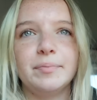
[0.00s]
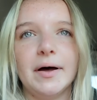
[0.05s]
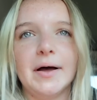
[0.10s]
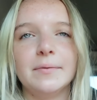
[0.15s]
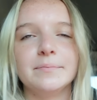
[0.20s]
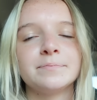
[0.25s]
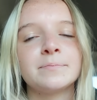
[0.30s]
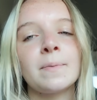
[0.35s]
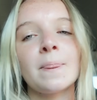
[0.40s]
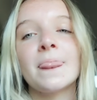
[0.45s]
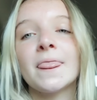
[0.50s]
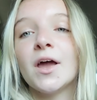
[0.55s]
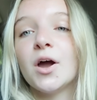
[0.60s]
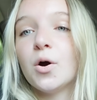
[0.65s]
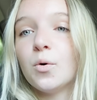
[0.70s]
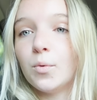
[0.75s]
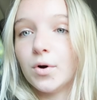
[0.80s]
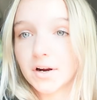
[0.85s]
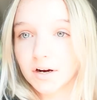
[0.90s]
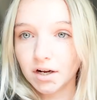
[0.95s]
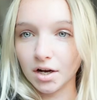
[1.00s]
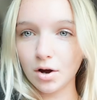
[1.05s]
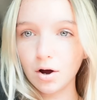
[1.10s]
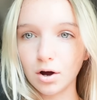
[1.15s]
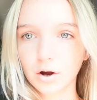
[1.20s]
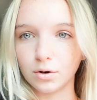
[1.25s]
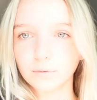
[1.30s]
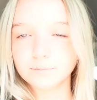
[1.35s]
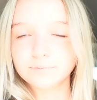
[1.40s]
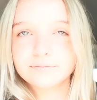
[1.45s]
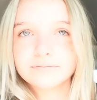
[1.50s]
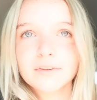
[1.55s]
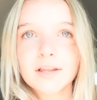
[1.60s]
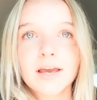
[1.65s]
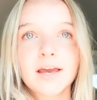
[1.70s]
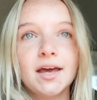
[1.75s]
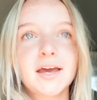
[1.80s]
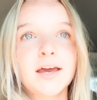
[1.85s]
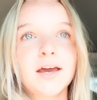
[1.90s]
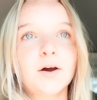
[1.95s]
But we're going to go home,
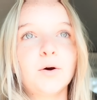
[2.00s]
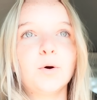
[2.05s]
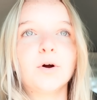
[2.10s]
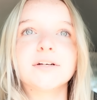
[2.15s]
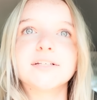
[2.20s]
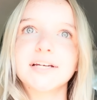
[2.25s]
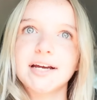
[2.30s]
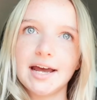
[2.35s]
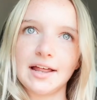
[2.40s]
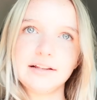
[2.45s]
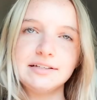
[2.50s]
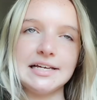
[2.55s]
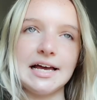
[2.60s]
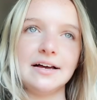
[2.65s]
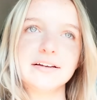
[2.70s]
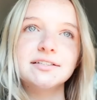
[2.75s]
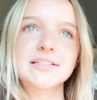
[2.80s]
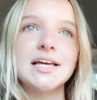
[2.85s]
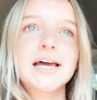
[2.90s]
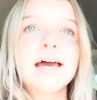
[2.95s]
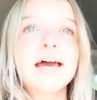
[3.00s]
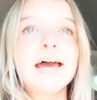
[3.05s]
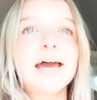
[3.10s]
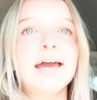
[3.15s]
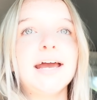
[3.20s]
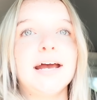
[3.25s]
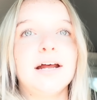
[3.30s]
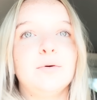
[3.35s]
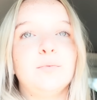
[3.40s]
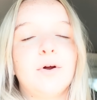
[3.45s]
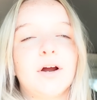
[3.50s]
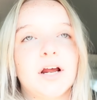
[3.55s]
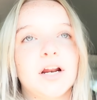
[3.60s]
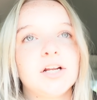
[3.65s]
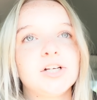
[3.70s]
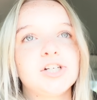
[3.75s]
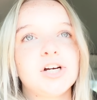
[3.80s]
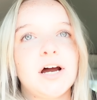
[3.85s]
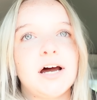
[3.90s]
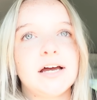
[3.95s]
or to Kayla's house, and we're
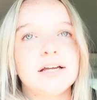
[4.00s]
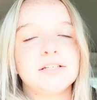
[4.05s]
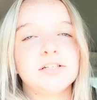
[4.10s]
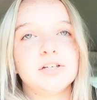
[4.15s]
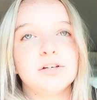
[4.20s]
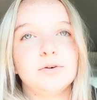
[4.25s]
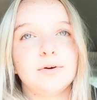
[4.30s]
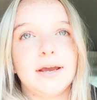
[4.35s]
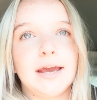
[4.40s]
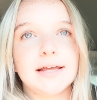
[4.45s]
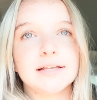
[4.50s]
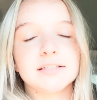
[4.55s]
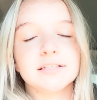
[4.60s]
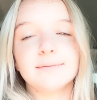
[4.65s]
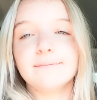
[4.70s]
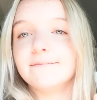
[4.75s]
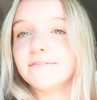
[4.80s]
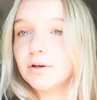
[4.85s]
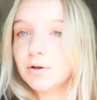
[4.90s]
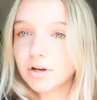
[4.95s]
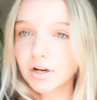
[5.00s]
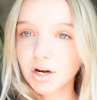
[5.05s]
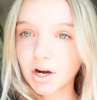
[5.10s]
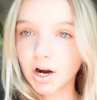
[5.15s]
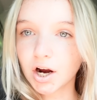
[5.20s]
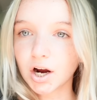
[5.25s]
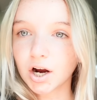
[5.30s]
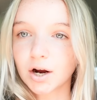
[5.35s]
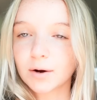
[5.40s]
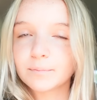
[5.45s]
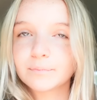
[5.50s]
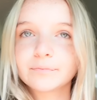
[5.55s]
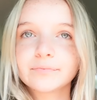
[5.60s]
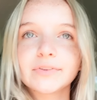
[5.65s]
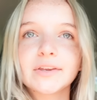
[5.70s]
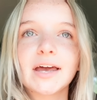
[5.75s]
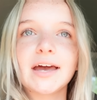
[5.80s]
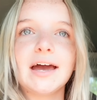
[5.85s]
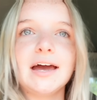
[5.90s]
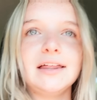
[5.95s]
going to try to get some food in her,
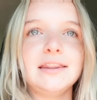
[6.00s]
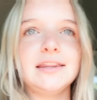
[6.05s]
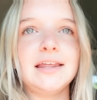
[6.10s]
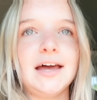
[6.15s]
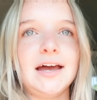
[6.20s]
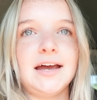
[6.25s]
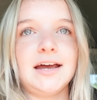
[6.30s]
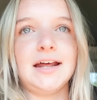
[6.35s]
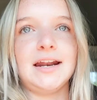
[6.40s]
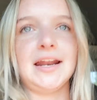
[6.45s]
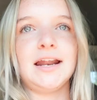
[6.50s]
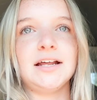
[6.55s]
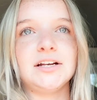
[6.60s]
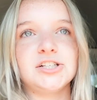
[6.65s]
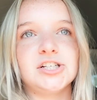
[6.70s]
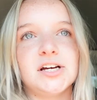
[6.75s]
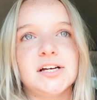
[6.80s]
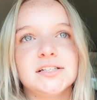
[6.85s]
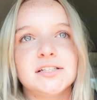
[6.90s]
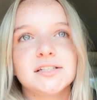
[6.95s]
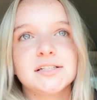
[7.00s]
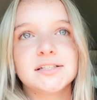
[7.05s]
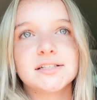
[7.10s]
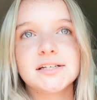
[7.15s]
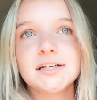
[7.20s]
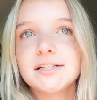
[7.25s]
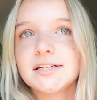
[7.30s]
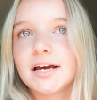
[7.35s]
and then just sit